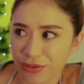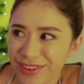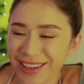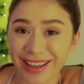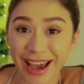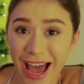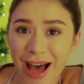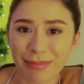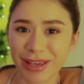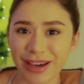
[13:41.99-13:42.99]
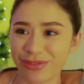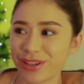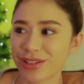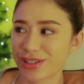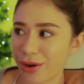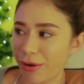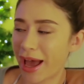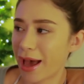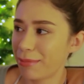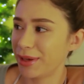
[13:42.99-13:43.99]
feel happy. I feel so
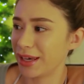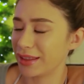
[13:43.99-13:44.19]
happy.